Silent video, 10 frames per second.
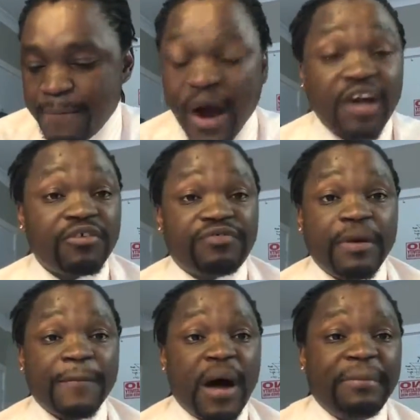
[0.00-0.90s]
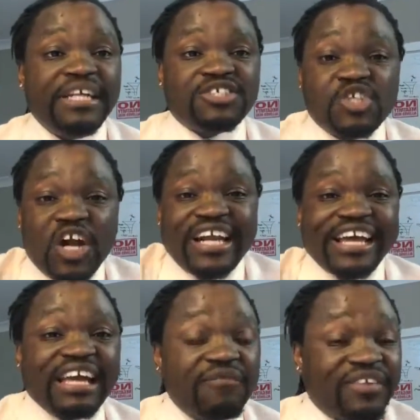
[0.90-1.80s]
part of them. I mean, it's not
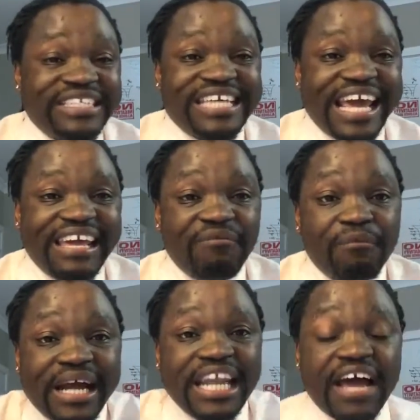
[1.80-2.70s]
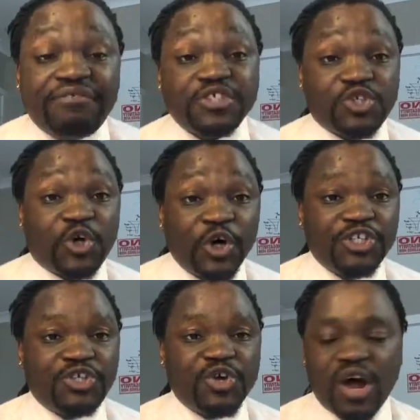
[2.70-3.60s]
like every day my life is
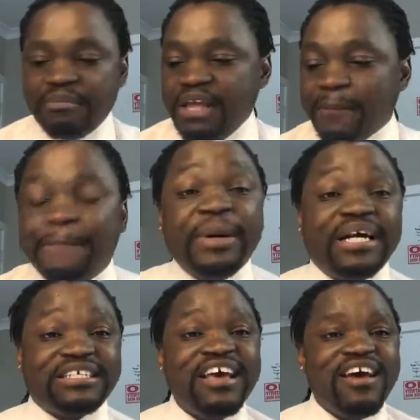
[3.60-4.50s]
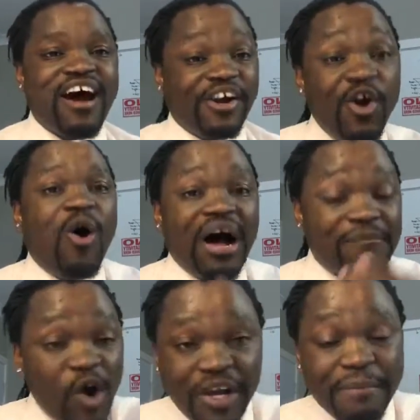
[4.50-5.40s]
good, you know what I mean? But I know
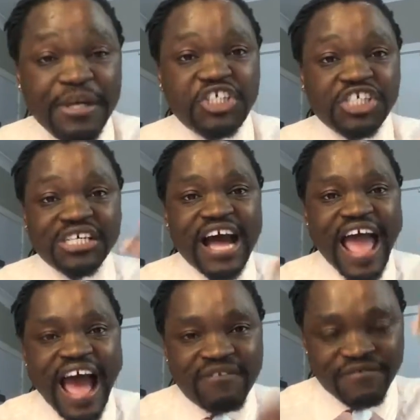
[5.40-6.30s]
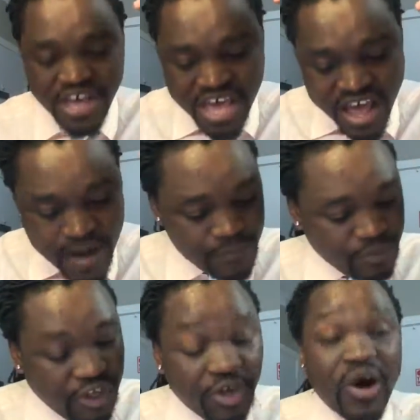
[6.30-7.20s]
I'm on a mission. I have
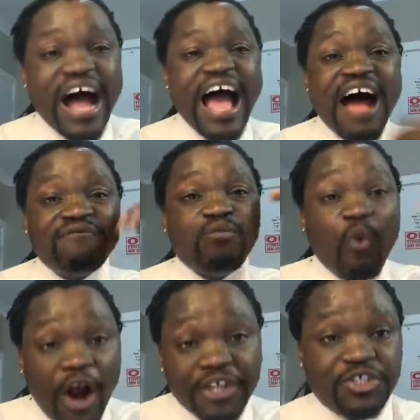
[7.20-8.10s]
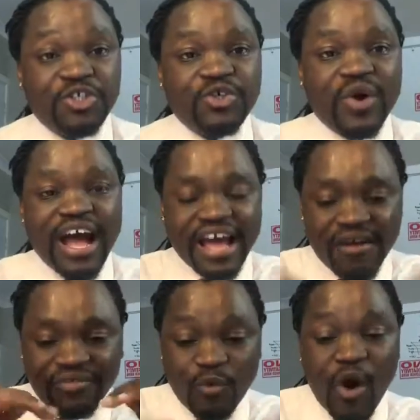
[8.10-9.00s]
um you know, I have work to do. I
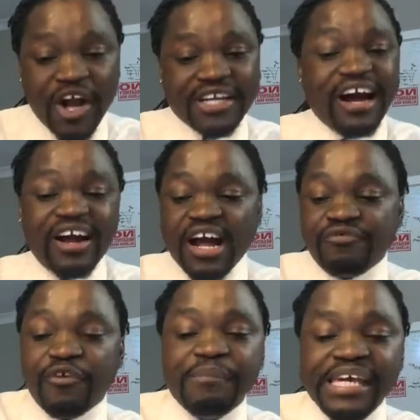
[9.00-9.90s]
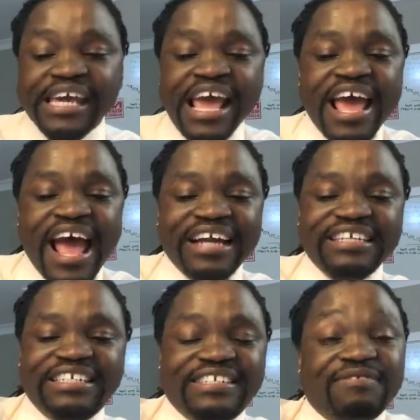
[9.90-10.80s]
have work cut out for me. And